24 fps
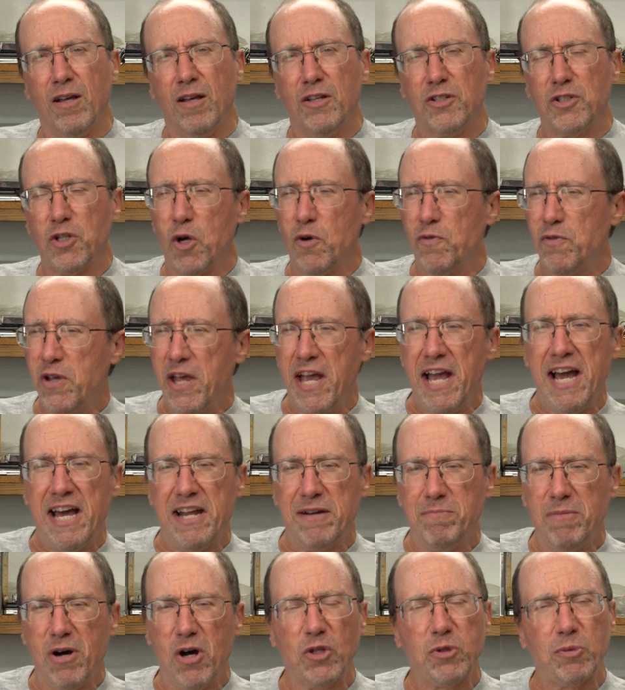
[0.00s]
So if you
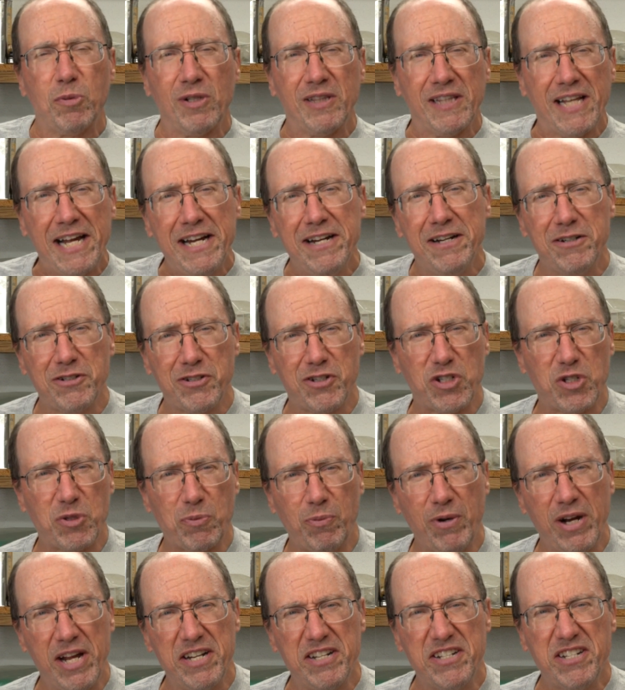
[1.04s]
had multiple layers of
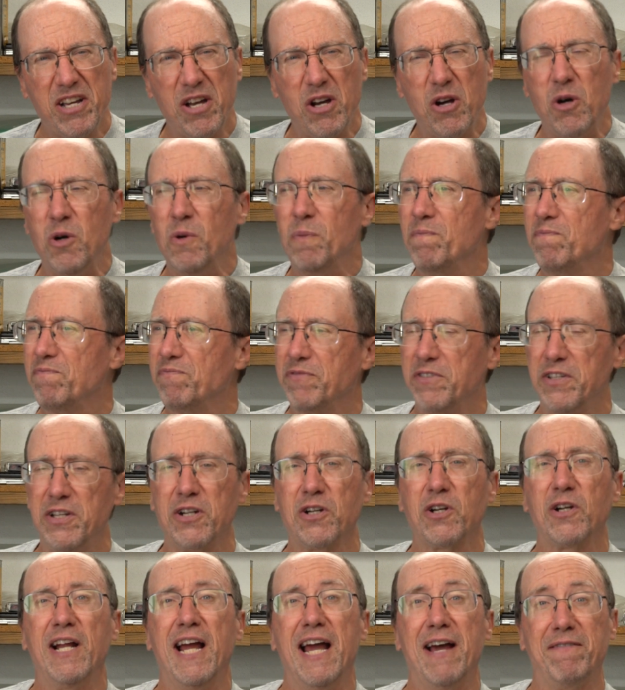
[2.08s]
spread tow, you're
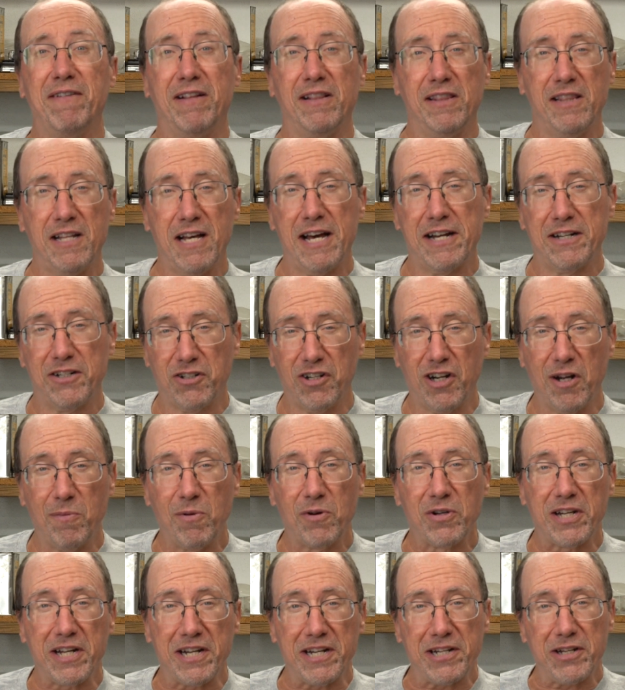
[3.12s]
going to have a lot of
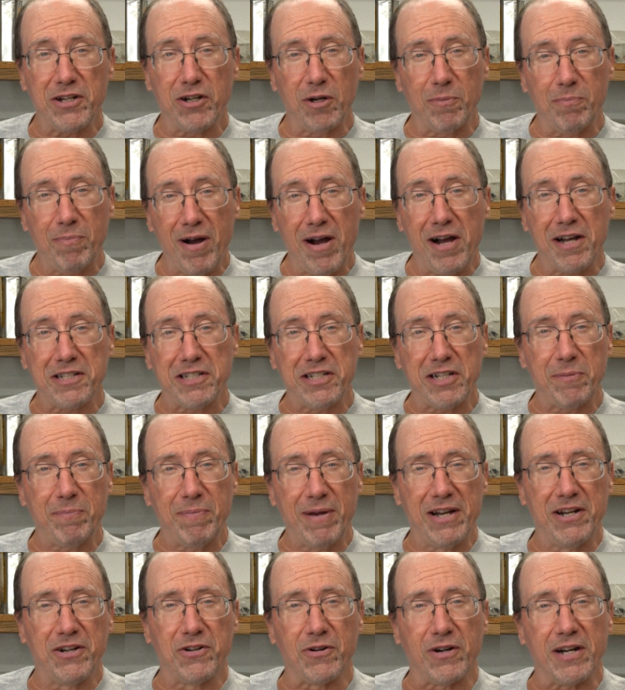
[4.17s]
trouble getting your epoxy to
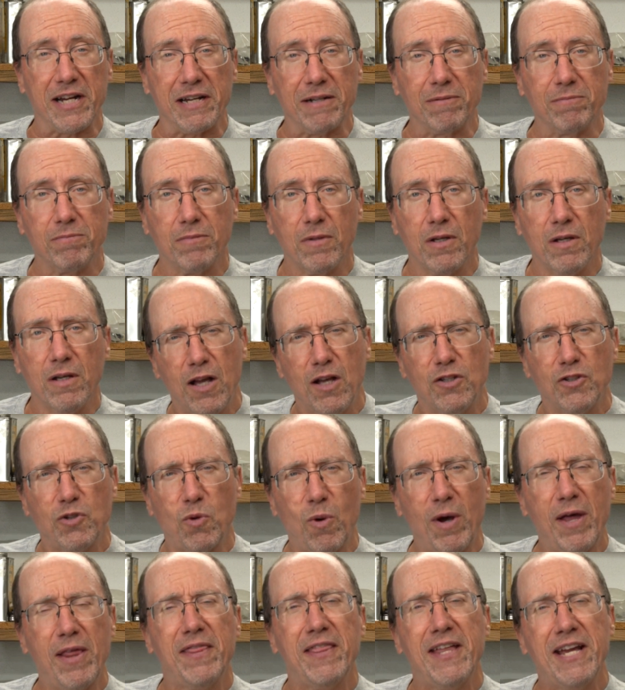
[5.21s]
penetrate. So
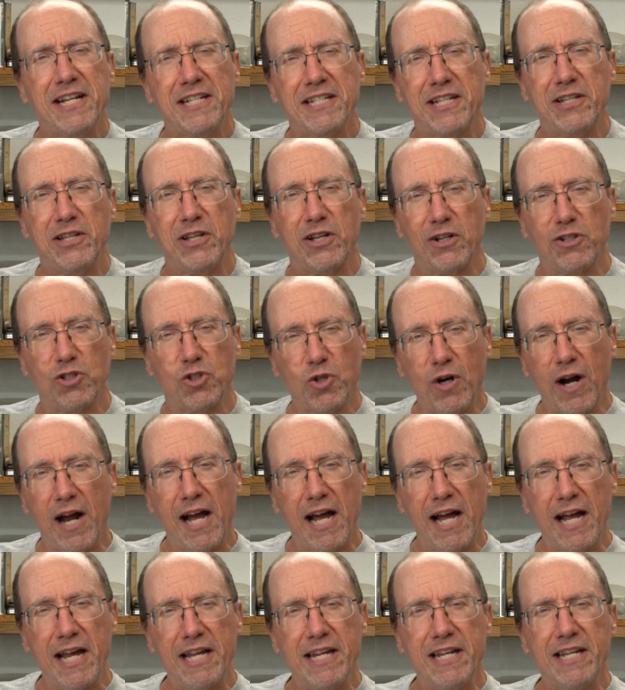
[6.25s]
one of the things that you can
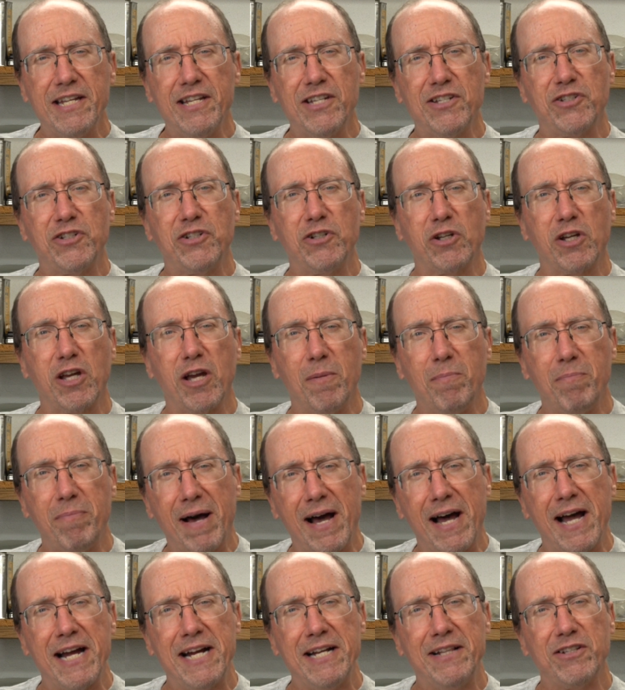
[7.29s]
try is to
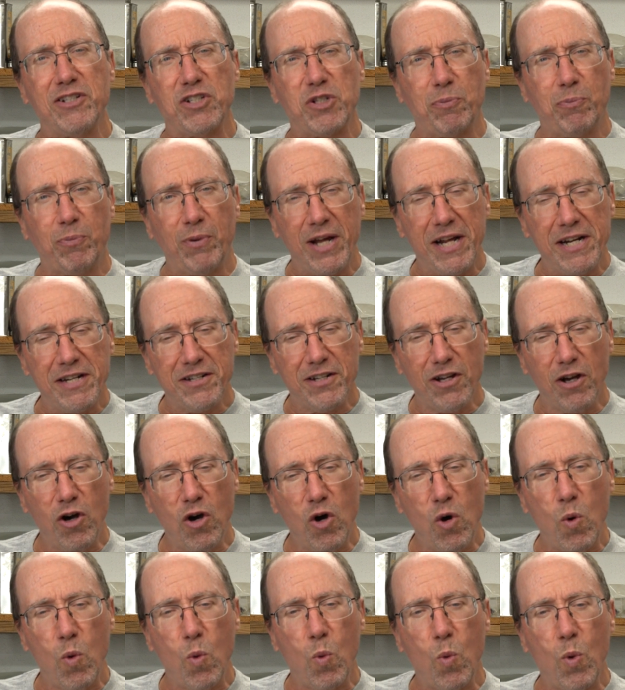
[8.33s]
combine the spread
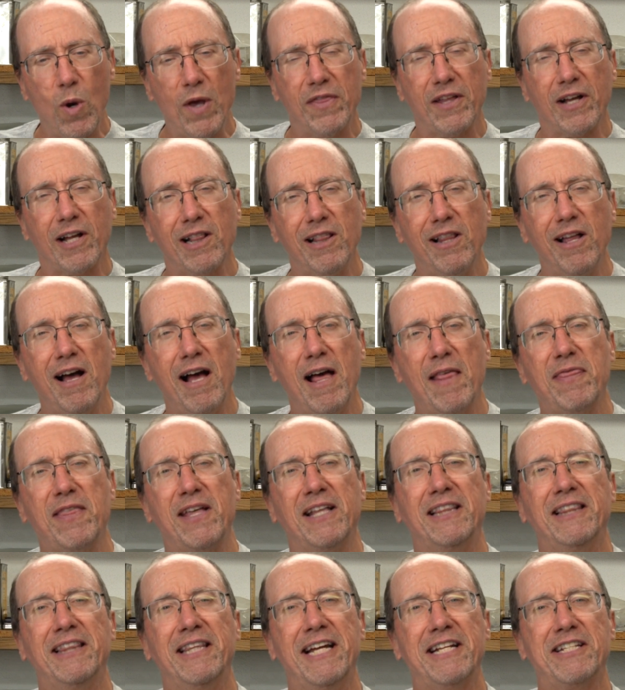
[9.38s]
tow with a cloth
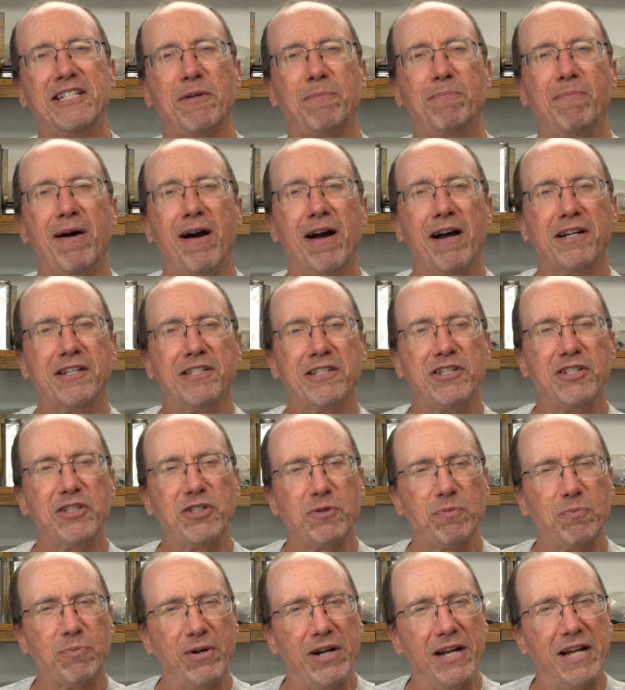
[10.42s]
that lets epoxy
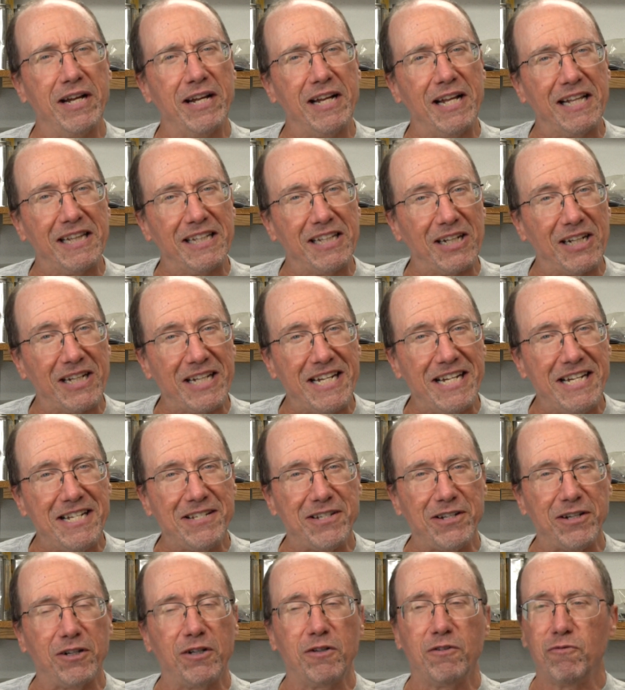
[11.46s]
spread a little
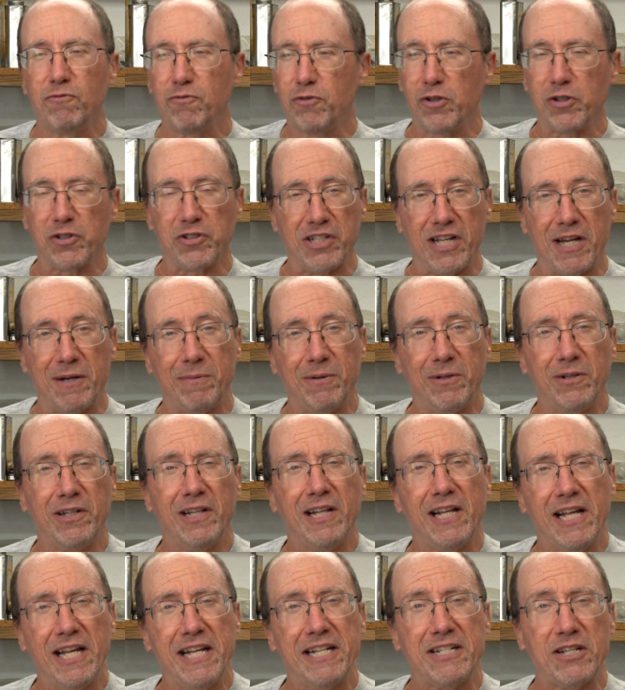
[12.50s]
easier, for
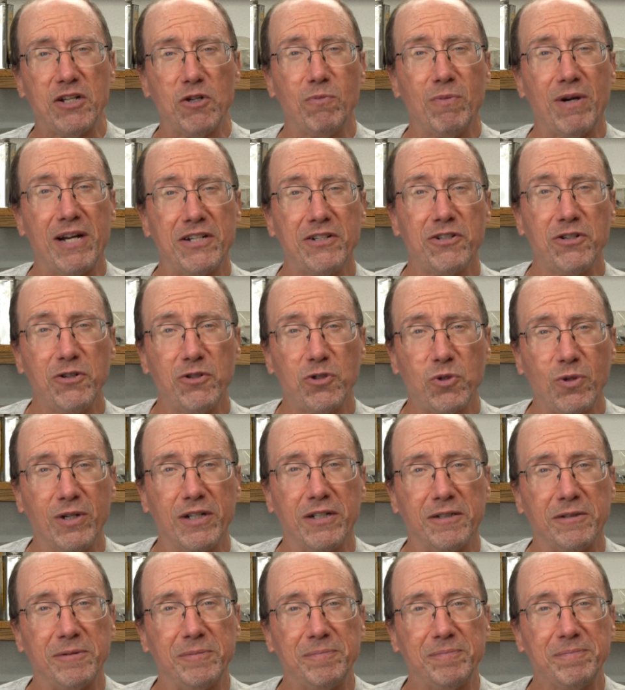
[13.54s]
example, a two by two
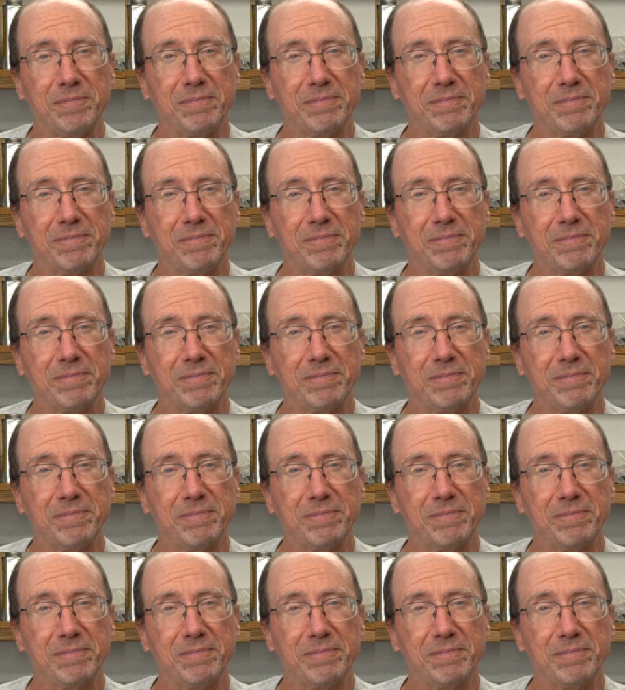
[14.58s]
twill.